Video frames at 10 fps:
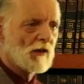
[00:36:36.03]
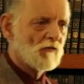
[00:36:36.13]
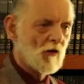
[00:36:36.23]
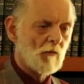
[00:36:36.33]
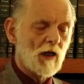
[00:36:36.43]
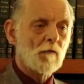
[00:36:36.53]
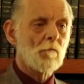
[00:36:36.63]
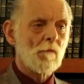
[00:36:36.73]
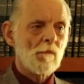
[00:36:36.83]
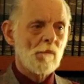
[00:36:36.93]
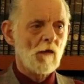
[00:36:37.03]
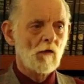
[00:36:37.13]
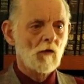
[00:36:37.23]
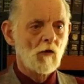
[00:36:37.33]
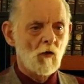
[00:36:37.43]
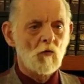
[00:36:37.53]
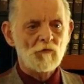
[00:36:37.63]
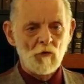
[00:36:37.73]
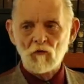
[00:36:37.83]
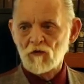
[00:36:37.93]
to somebody who was
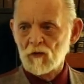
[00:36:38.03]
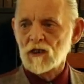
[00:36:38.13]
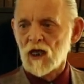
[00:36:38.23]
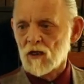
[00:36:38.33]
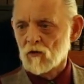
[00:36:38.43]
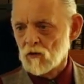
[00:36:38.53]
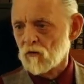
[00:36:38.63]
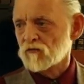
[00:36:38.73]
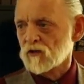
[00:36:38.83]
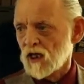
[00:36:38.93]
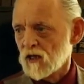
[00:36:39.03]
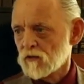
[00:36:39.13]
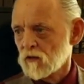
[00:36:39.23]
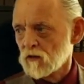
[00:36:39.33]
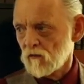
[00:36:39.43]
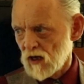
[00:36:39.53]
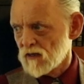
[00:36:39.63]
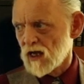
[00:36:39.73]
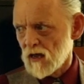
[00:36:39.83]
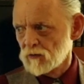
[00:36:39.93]
supposed to be dead or close to death? You ever
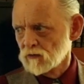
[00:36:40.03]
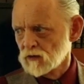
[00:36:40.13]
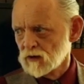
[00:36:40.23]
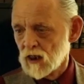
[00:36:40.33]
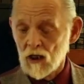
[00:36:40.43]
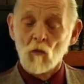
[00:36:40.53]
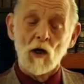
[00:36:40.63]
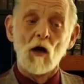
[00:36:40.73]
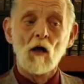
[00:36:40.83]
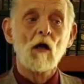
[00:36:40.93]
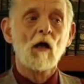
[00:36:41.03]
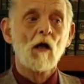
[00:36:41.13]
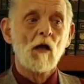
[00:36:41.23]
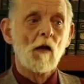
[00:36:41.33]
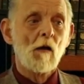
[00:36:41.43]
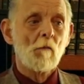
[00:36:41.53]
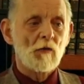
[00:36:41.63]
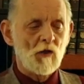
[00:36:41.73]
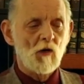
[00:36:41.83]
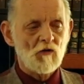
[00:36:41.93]
had that happen? It will.
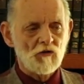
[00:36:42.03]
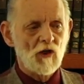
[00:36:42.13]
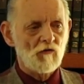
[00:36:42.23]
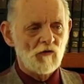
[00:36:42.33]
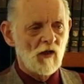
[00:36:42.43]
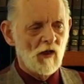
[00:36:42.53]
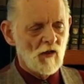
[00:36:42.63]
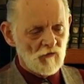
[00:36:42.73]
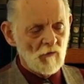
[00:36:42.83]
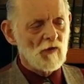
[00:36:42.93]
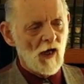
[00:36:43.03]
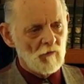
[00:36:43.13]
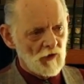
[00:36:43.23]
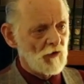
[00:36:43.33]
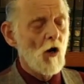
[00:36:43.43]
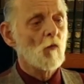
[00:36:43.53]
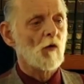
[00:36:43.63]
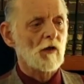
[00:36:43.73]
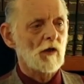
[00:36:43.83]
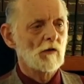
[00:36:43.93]
But the question is, sometimes it don't
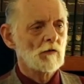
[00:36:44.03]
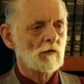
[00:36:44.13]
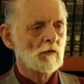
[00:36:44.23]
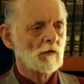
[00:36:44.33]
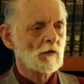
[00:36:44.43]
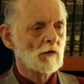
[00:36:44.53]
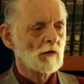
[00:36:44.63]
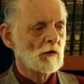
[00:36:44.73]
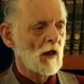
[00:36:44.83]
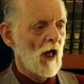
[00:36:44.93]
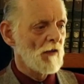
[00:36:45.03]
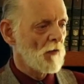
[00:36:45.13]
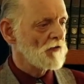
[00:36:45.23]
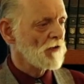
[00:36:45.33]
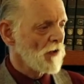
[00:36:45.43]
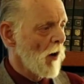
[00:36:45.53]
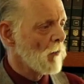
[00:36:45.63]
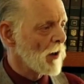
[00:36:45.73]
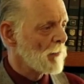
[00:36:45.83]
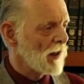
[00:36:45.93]
work. And the reason it don't
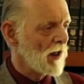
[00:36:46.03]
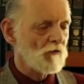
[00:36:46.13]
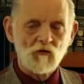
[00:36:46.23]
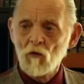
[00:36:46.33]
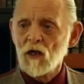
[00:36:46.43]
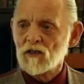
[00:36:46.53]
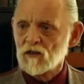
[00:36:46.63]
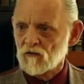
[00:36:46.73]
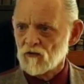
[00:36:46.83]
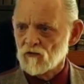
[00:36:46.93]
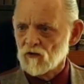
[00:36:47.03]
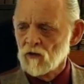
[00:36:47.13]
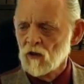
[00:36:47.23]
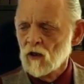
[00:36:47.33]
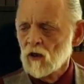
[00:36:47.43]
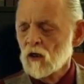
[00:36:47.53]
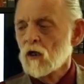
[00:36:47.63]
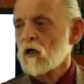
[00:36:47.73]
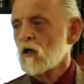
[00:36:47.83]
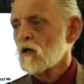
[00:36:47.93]
work because you made the decision
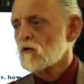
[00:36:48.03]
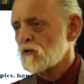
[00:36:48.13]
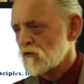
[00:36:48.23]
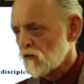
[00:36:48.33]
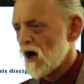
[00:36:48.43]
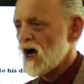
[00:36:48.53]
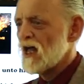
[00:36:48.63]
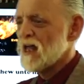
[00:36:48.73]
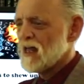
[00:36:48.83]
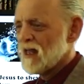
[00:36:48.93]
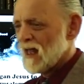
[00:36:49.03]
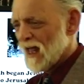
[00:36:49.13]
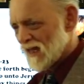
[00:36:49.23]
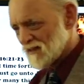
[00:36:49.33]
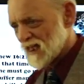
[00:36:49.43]
to try and